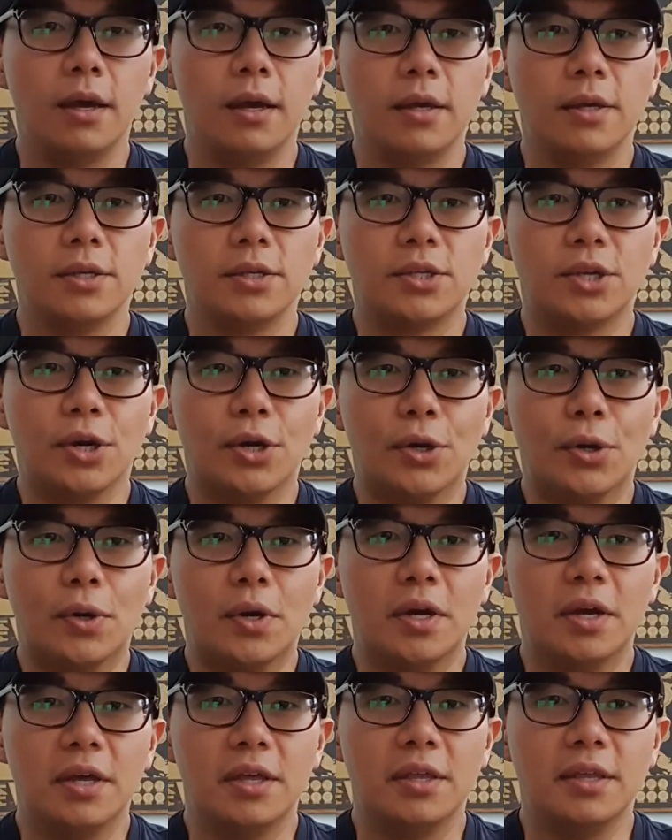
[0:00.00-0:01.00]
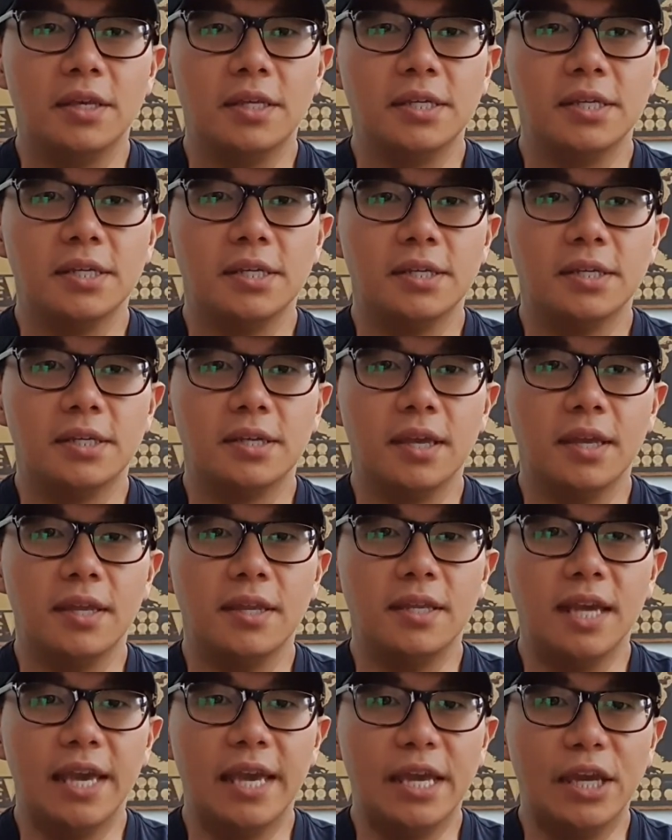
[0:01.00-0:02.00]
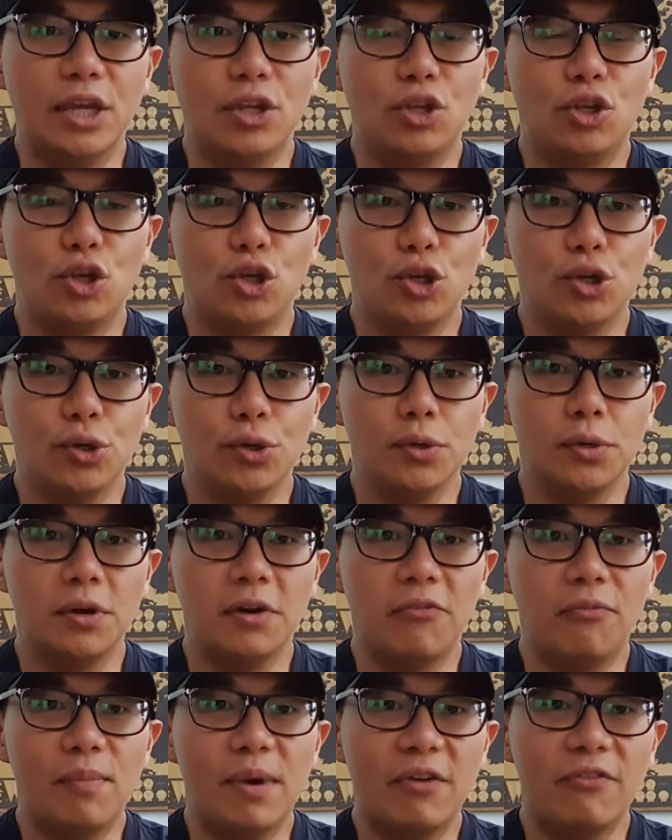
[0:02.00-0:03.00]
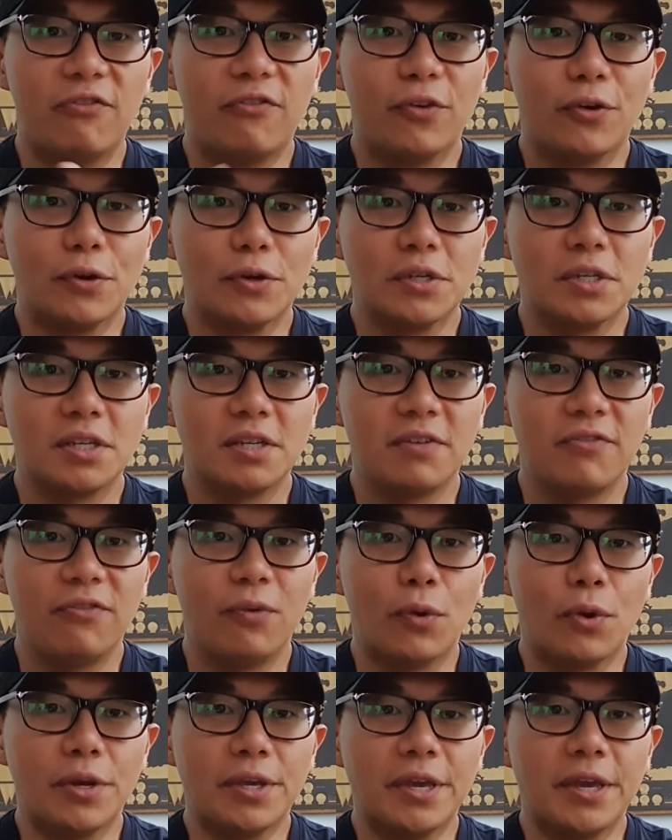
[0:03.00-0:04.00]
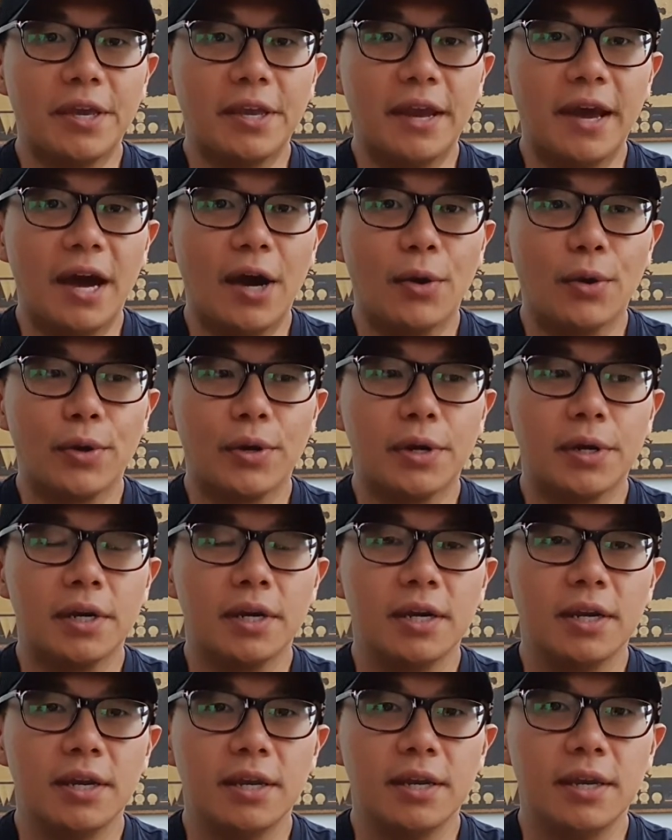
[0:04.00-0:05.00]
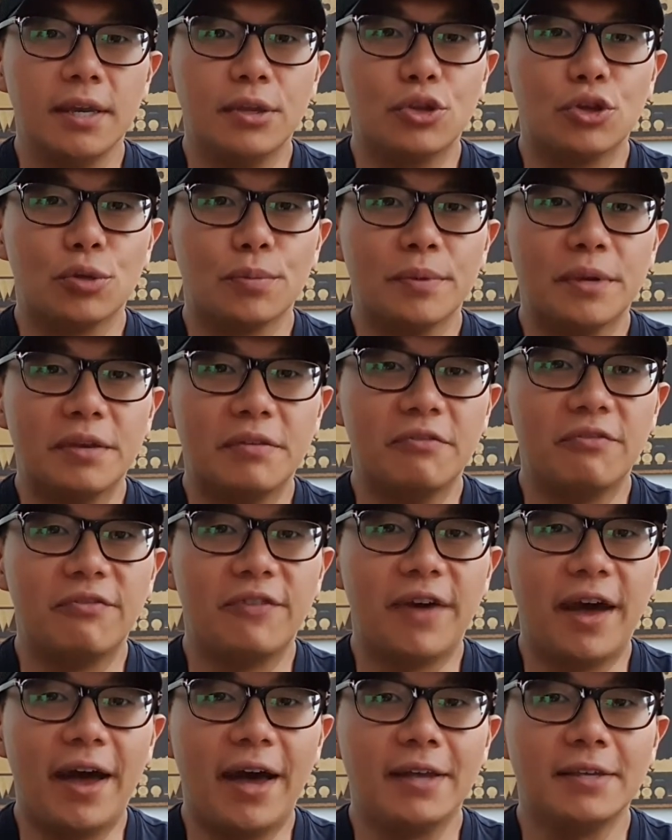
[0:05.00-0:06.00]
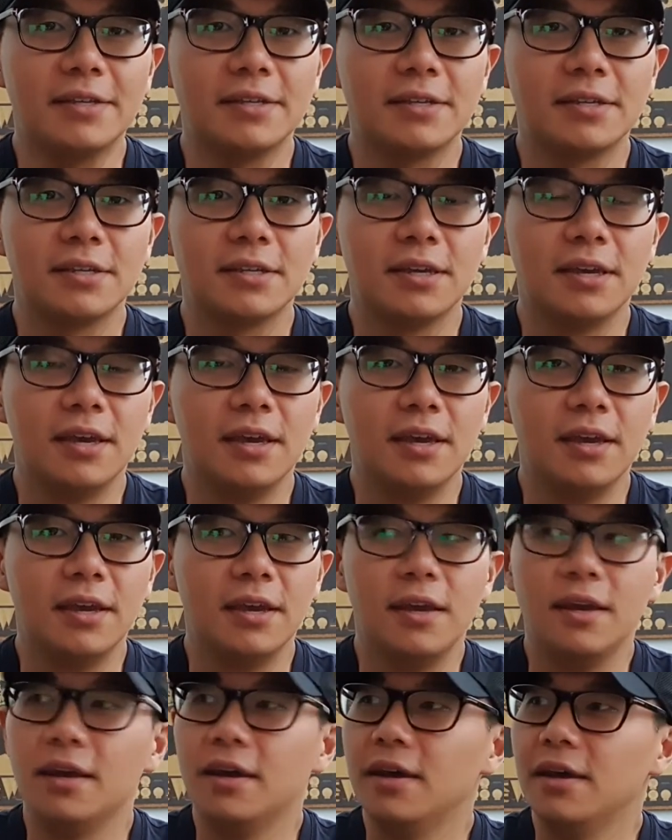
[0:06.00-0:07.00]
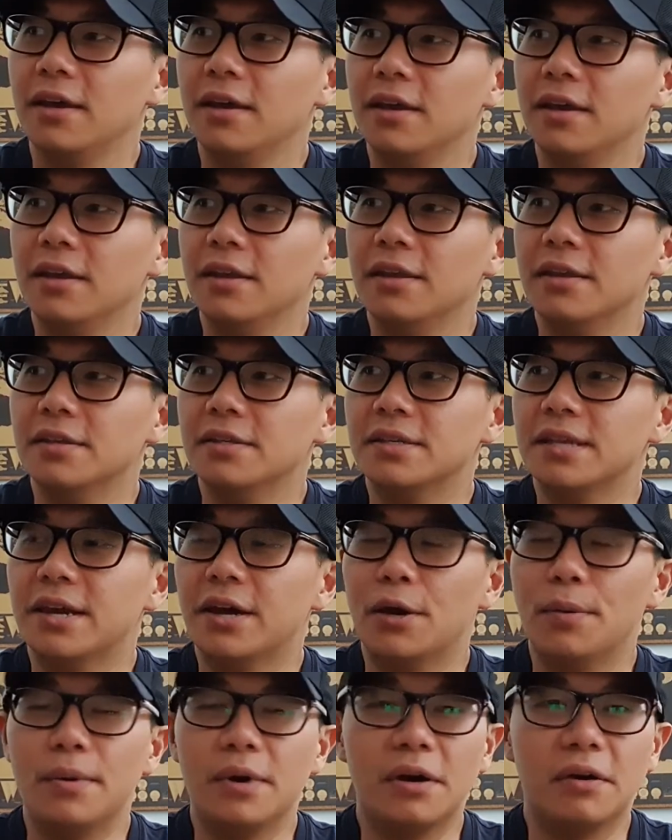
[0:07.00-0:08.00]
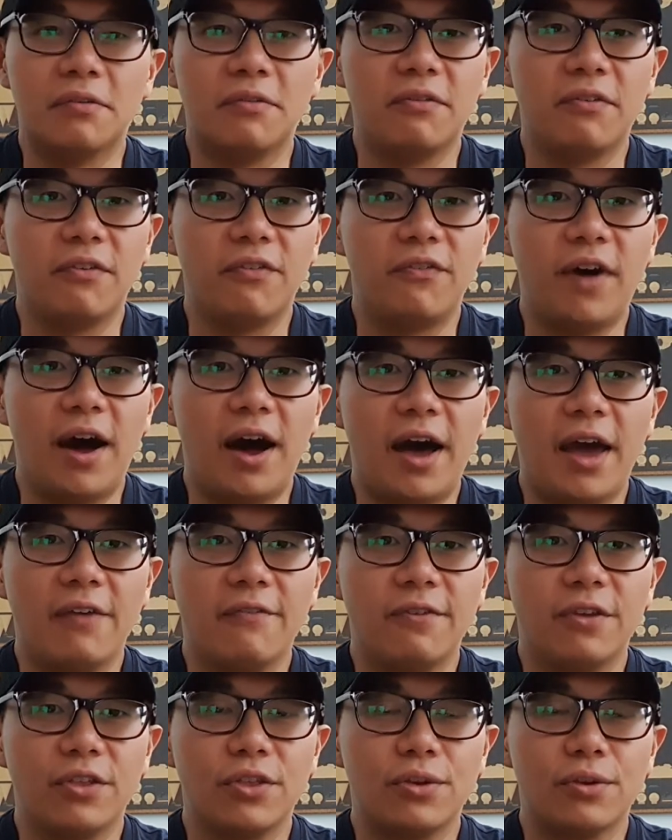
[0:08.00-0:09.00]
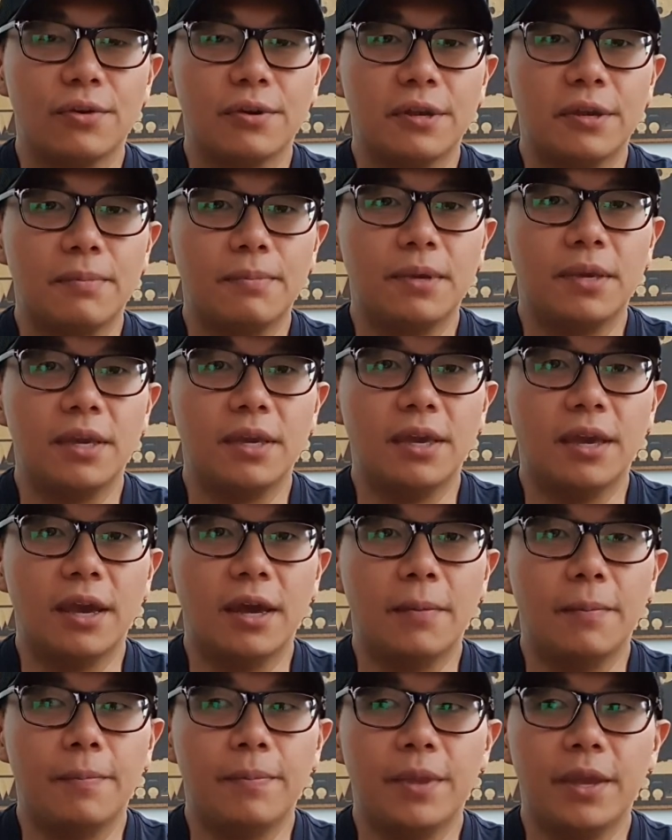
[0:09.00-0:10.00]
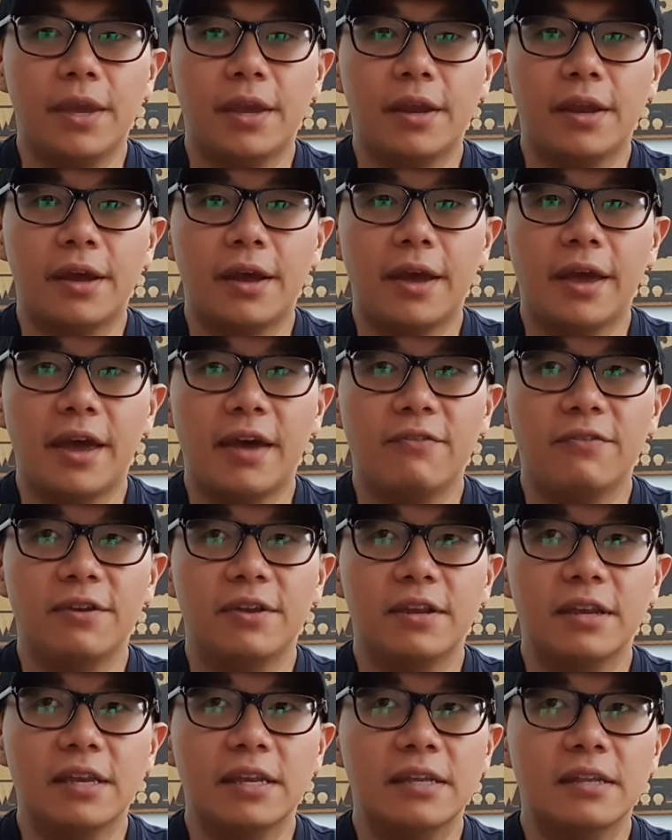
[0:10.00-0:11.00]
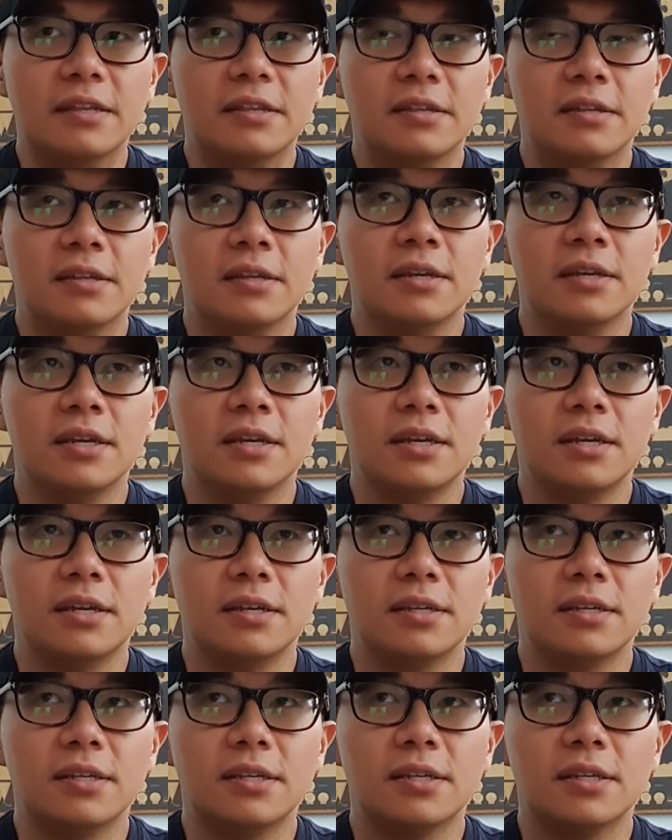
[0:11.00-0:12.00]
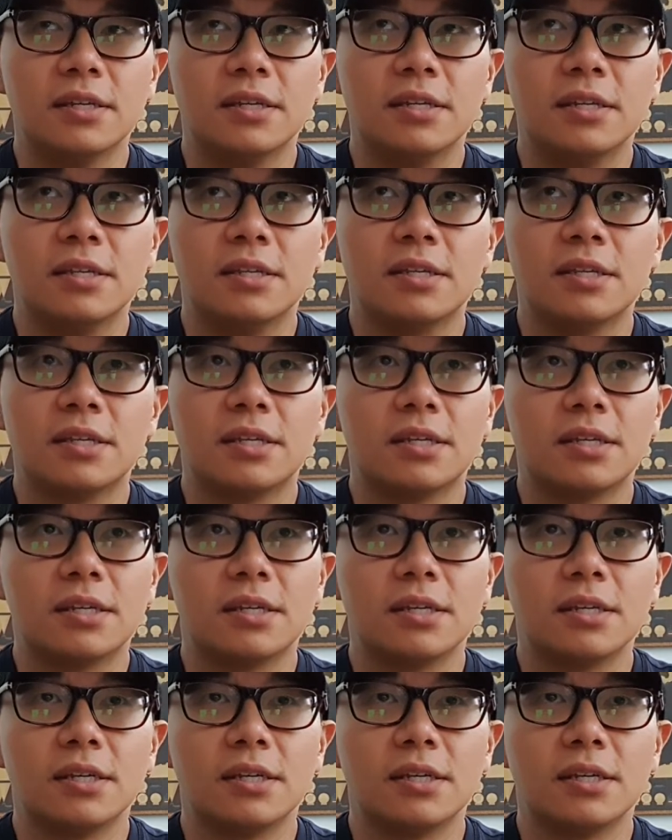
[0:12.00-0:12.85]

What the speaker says: So this is day 2 of my first 48-hour intermittent fast. It is now about 5:30 p.m. and I haven't eaten since,